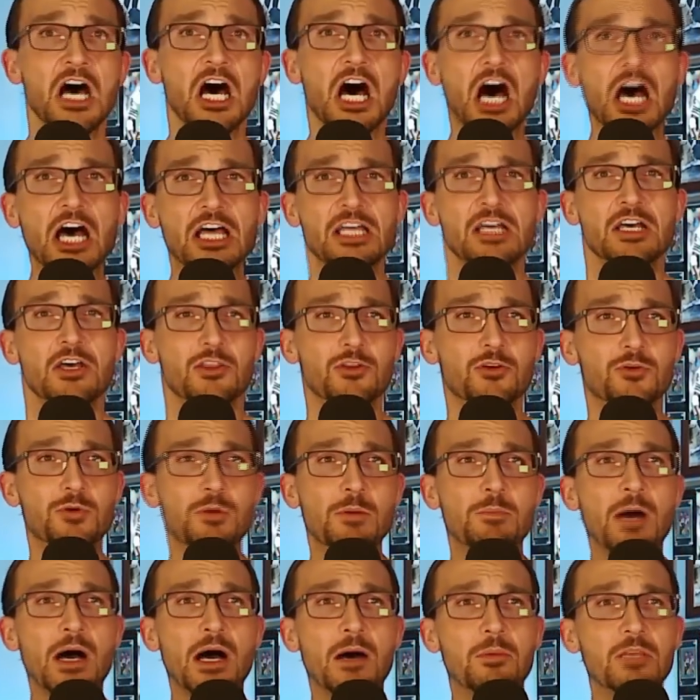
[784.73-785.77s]
The
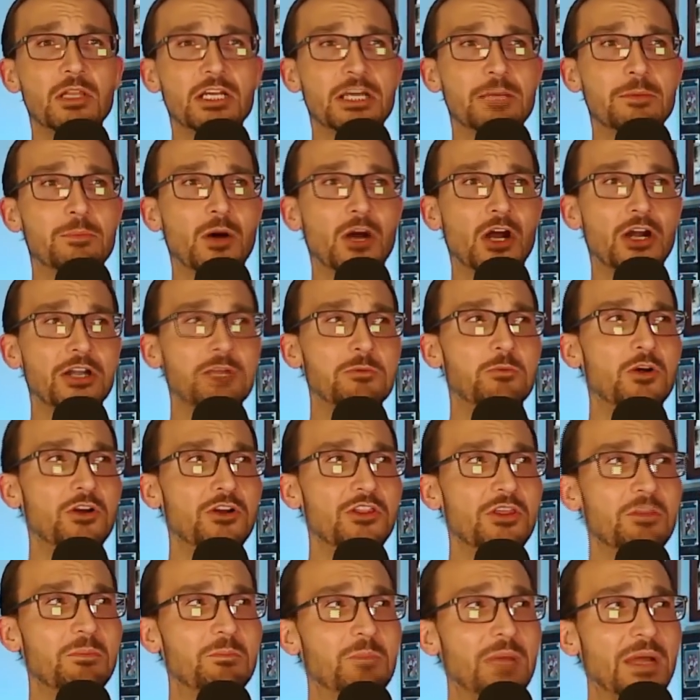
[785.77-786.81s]
Republican Party, we're
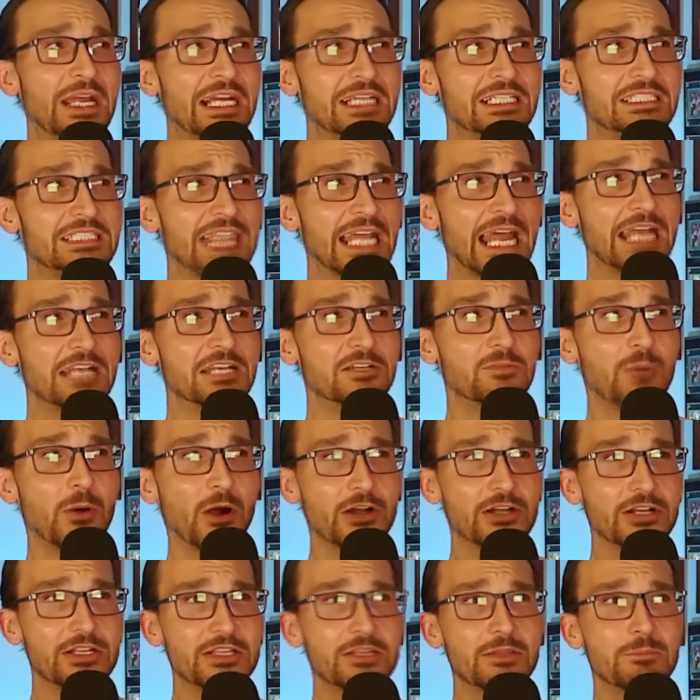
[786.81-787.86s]
the big tent
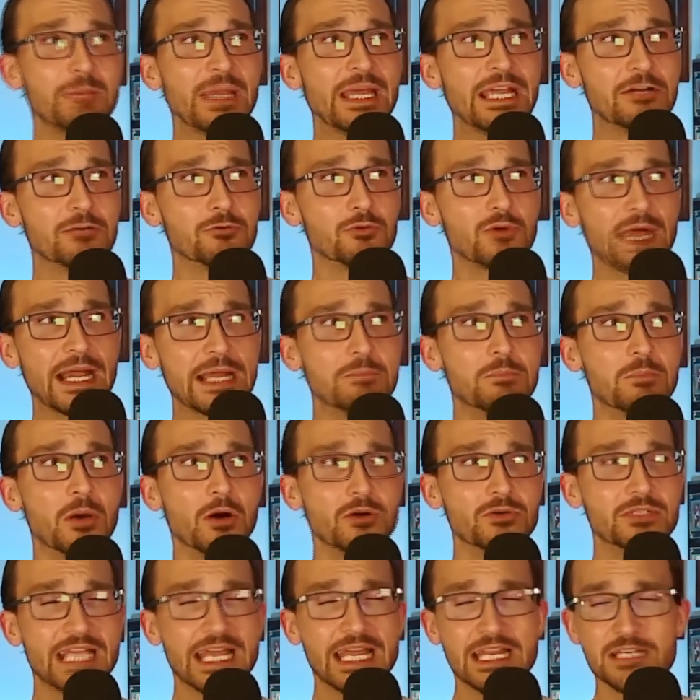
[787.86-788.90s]
party, the big
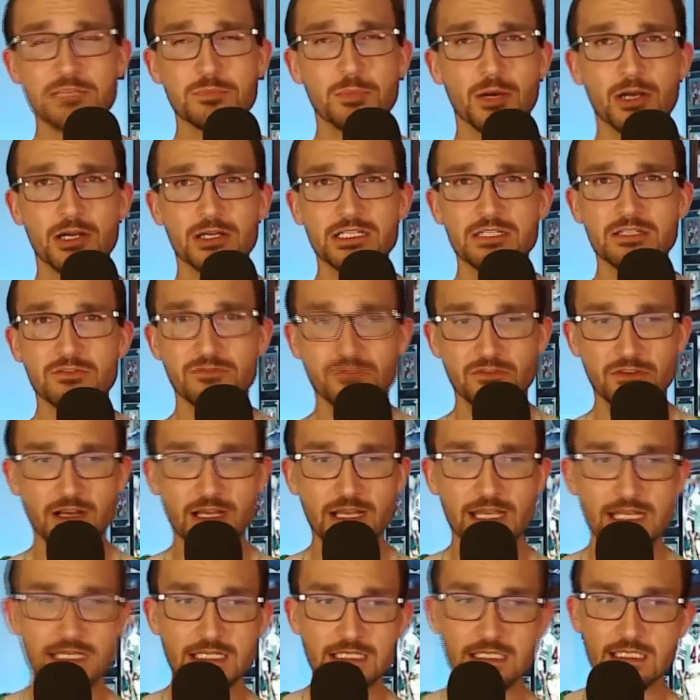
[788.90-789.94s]
rainbow tent party.
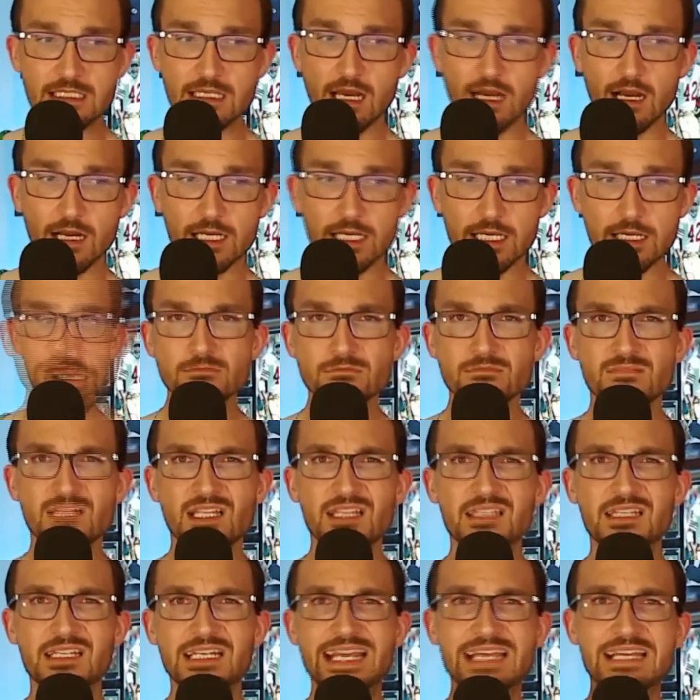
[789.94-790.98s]
Fucking yuck.
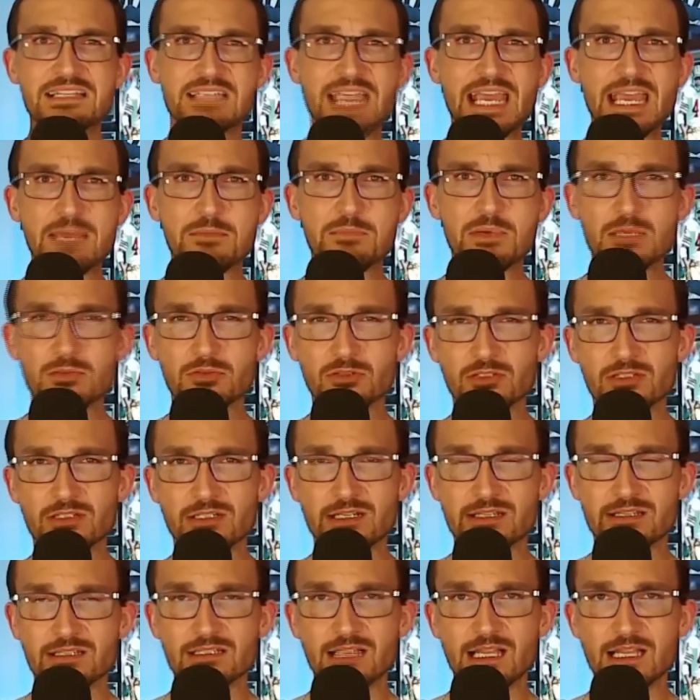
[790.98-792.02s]
Nothing against gay people or
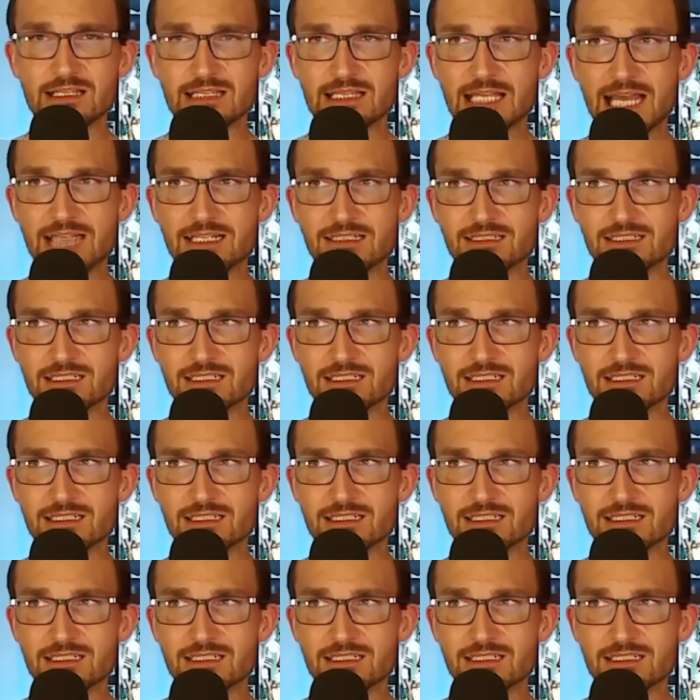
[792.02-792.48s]
anything like that.